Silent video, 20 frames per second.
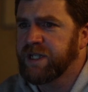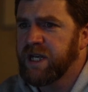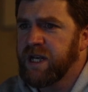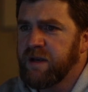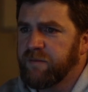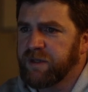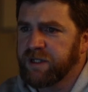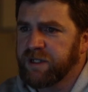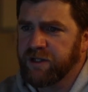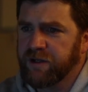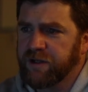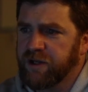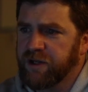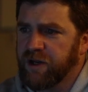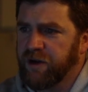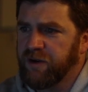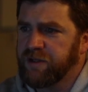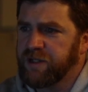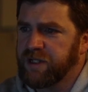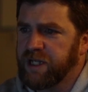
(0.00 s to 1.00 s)
but so it
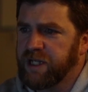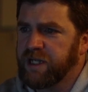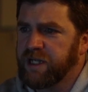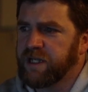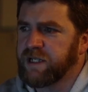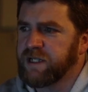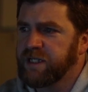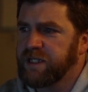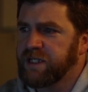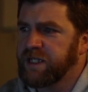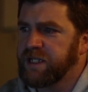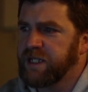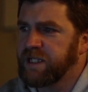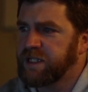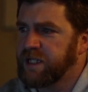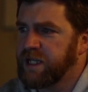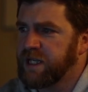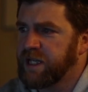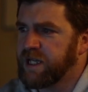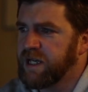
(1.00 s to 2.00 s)
goes there, it sets
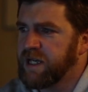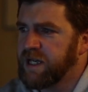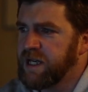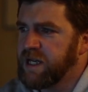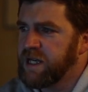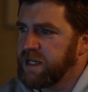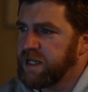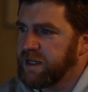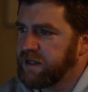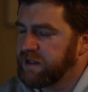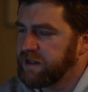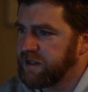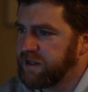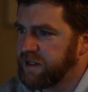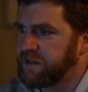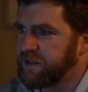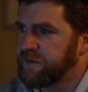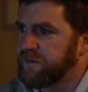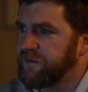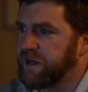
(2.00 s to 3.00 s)
there.
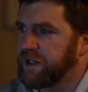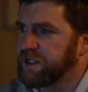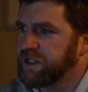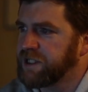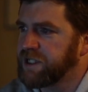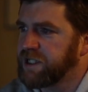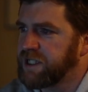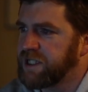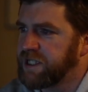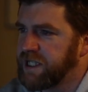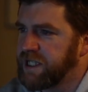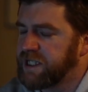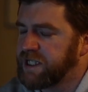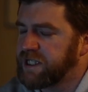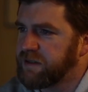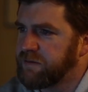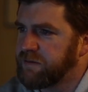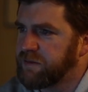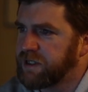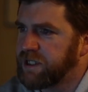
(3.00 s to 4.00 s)
This function sets
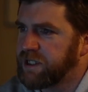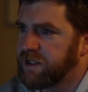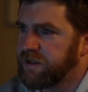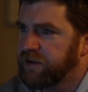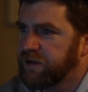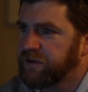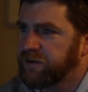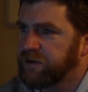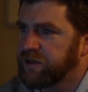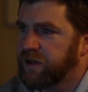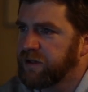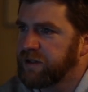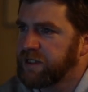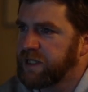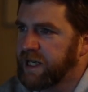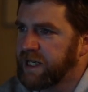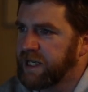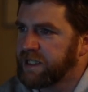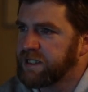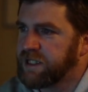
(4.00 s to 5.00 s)
the material, so it
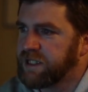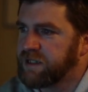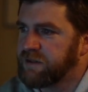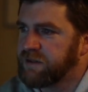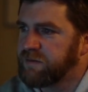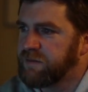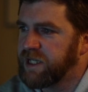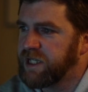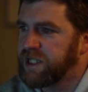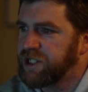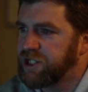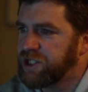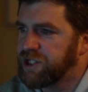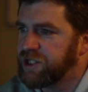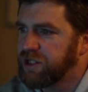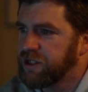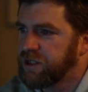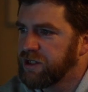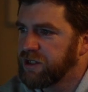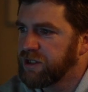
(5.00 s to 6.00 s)
takes this
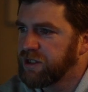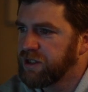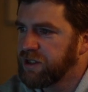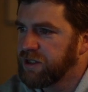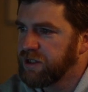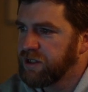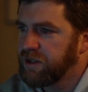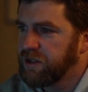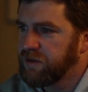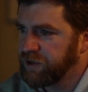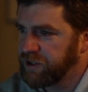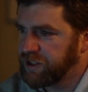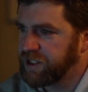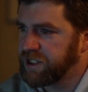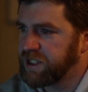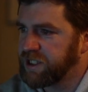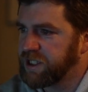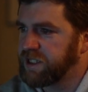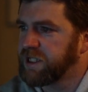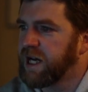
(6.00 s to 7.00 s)
mesh, which
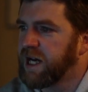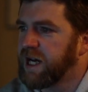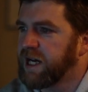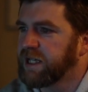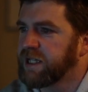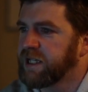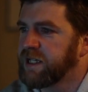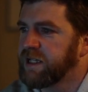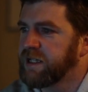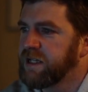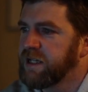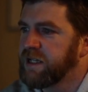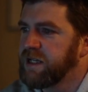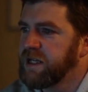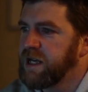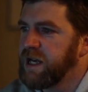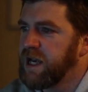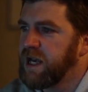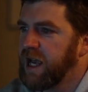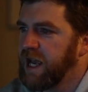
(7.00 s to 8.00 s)
is the target,
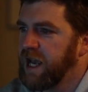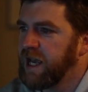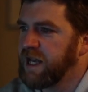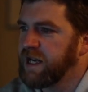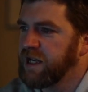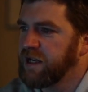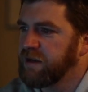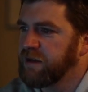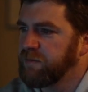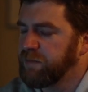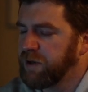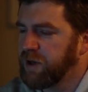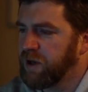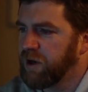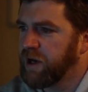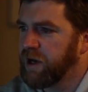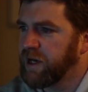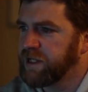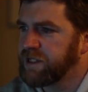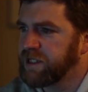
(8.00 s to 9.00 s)
and it
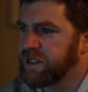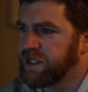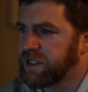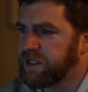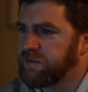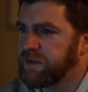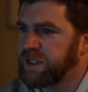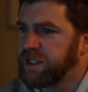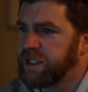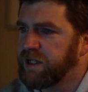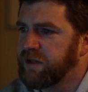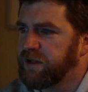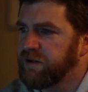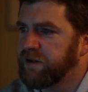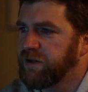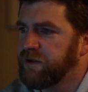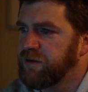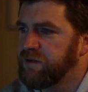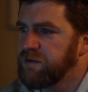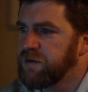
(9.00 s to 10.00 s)
applies this
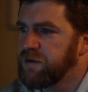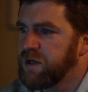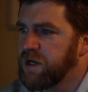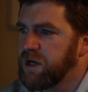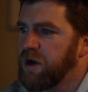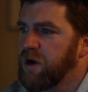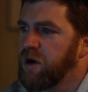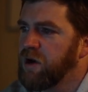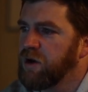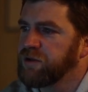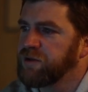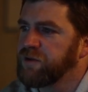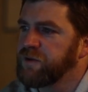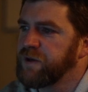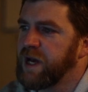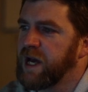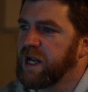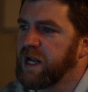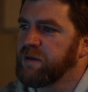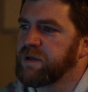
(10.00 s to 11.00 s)
material onto
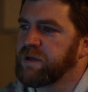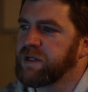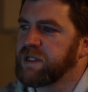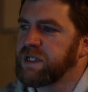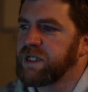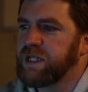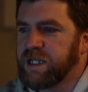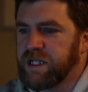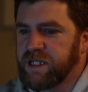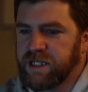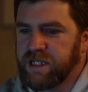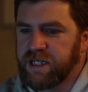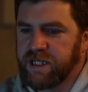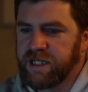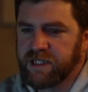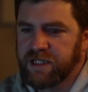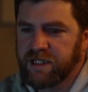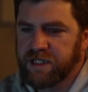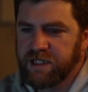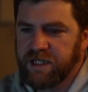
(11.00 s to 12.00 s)
element
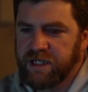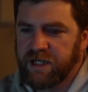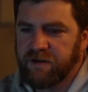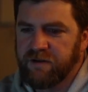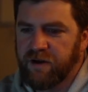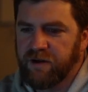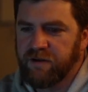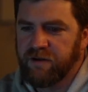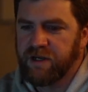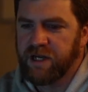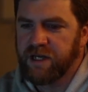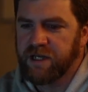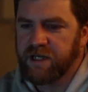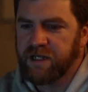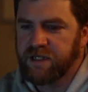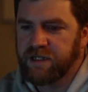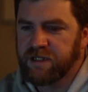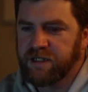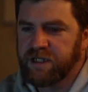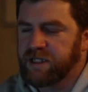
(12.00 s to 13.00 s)
index 0. Now,
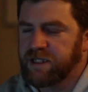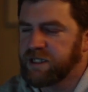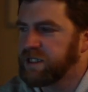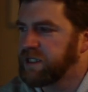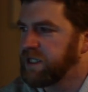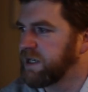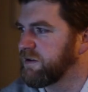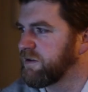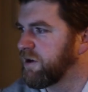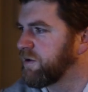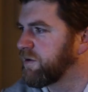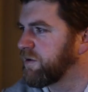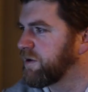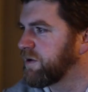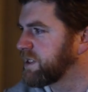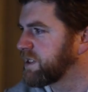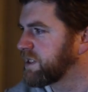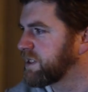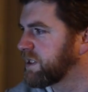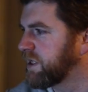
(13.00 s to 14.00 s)
index 0
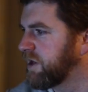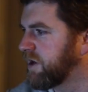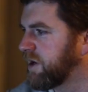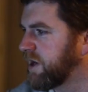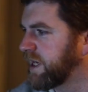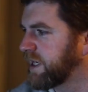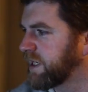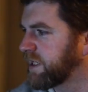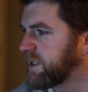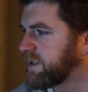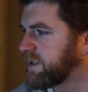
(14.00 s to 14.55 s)
is like,